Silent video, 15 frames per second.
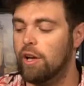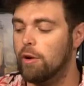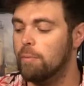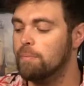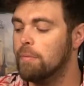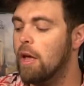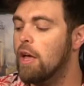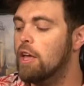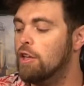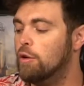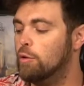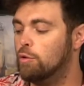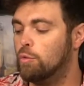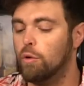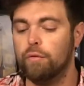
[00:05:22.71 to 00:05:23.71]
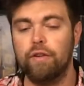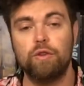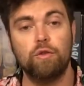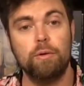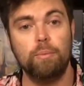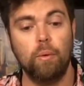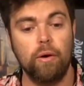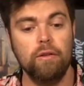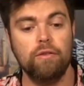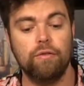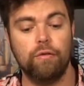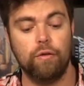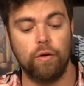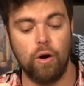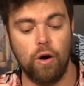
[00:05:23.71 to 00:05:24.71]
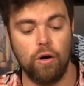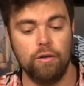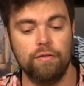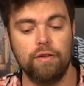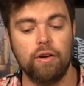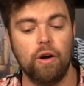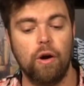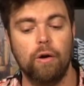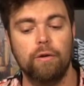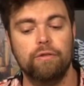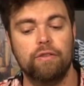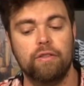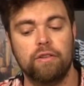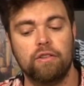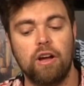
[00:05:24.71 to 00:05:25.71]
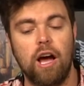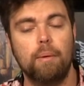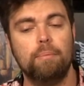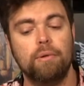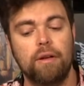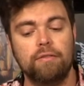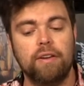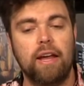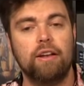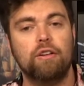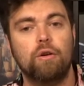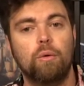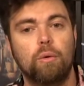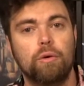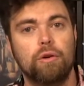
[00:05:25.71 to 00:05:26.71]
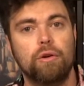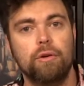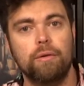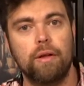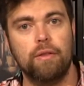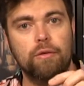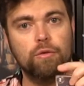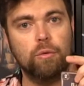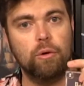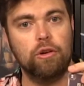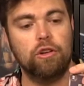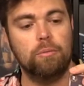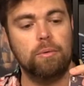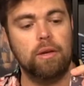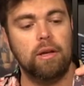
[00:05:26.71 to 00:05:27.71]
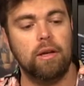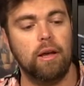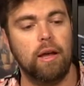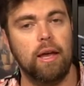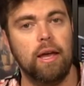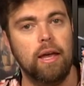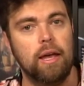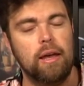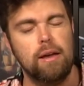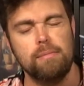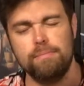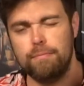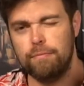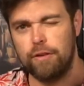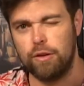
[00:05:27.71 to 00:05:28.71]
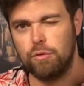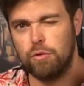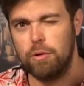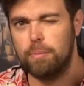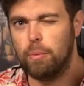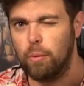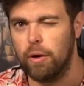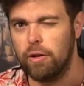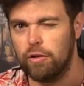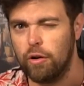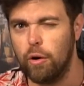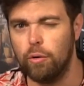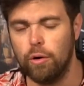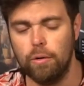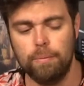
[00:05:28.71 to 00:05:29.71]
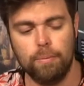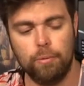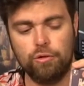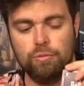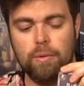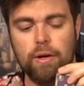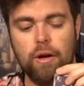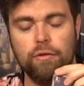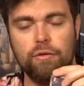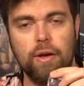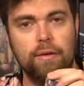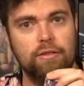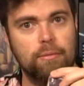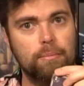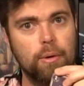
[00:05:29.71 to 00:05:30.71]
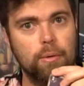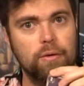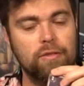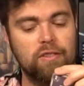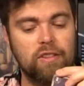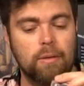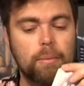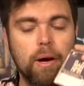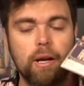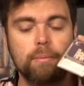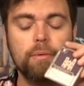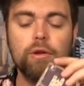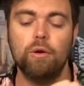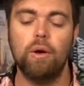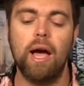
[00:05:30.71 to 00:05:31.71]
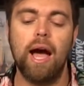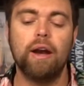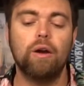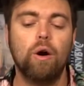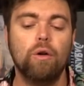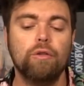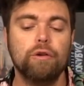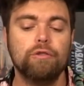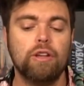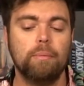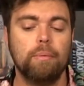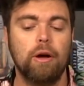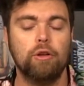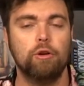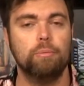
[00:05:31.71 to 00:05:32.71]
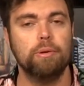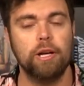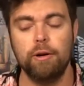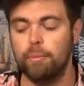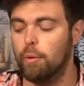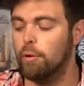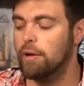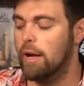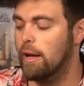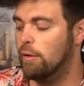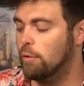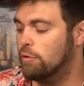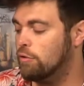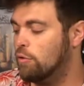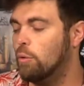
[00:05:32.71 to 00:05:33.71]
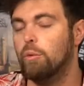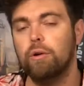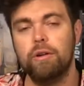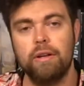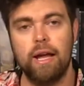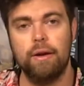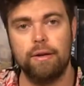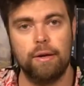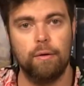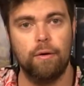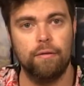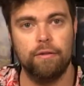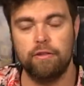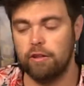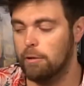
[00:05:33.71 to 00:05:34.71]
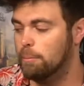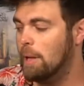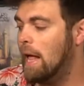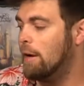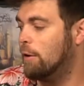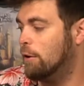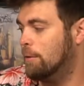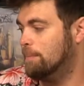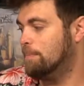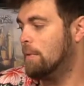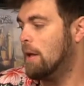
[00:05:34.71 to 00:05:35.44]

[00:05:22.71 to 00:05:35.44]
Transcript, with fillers: here. You'll score victory points for all of the cards in the top left-hand corner. There's going to be a victory point total, which might also have some bonuses on the bottom. You'll add all those up on your player board and you'll score it down here on this little placard.